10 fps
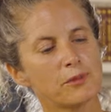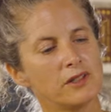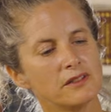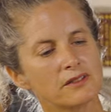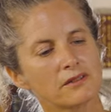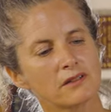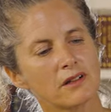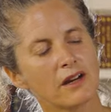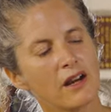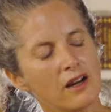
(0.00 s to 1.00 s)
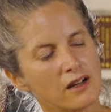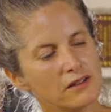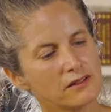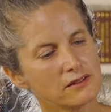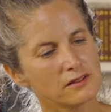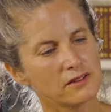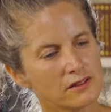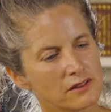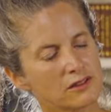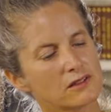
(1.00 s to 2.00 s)
piece, Cairn,
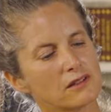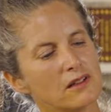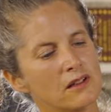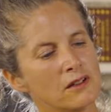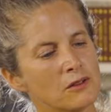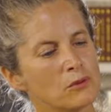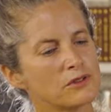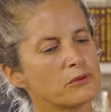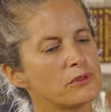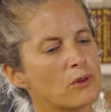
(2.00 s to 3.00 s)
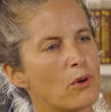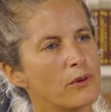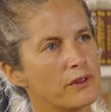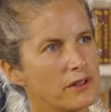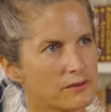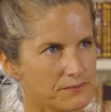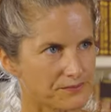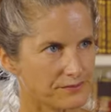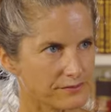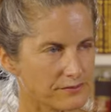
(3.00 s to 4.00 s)
this uh, was a recording
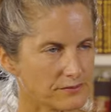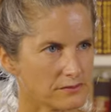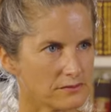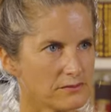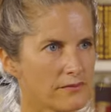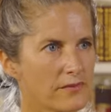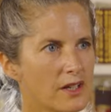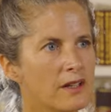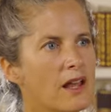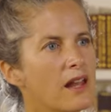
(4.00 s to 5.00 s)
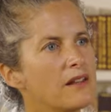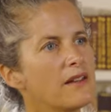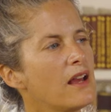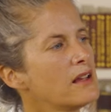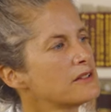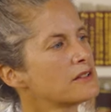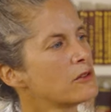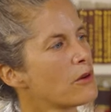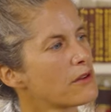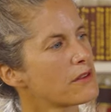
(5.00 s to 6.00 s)
in Allenheads in
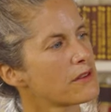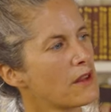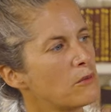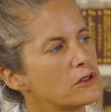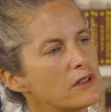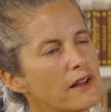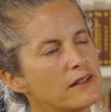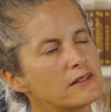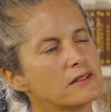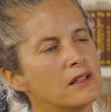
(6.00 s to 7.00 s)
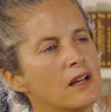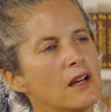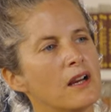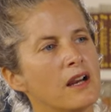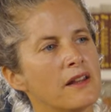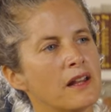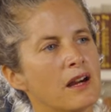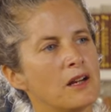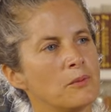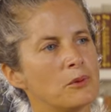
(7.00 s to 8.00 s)
Northumberland, and
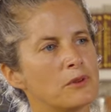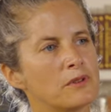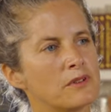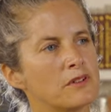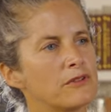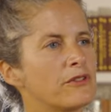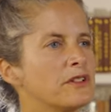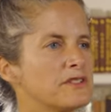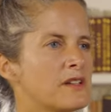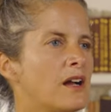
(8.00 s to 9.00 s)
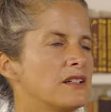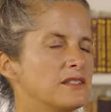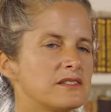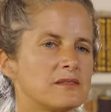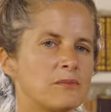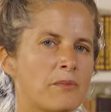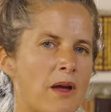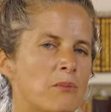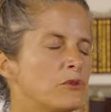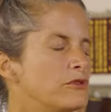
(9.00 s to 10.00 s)
I put different sized
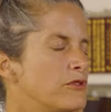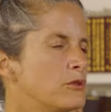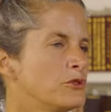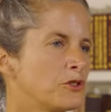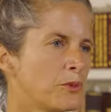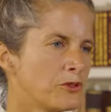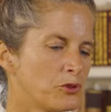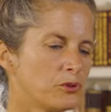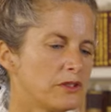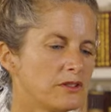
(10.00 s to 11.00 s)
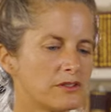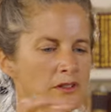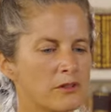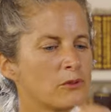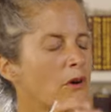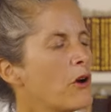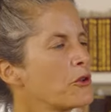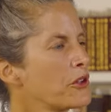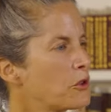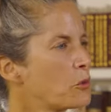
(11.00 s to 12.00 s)
bamboo flutes, bansuris, in the
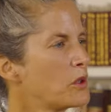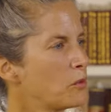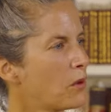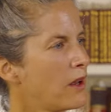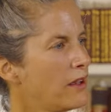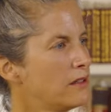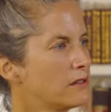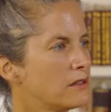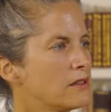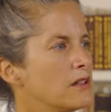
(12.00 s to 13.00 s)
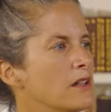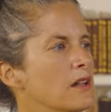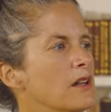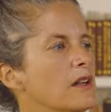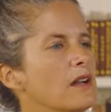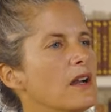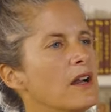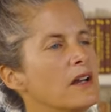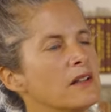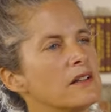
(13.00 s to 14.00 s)
ground, and the wind played it.
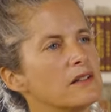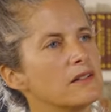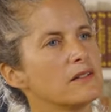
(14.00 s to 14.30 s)
And